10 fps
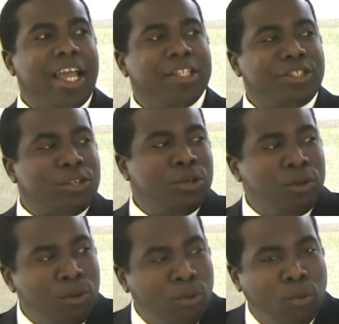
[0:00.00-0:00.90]
and
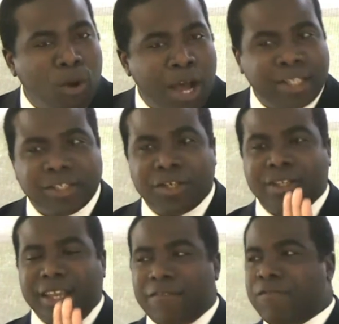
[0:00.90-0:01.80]
two, what
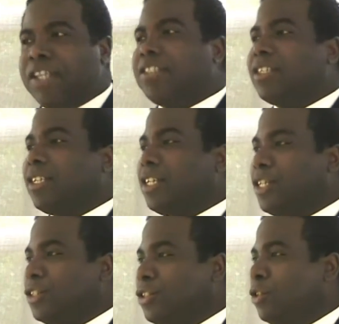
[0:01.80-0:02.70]
could they
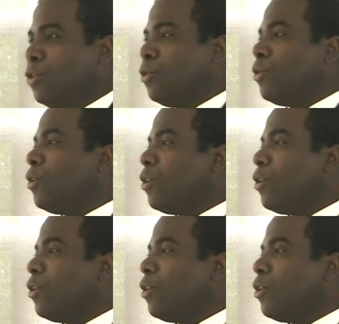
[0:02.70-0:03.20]
physically do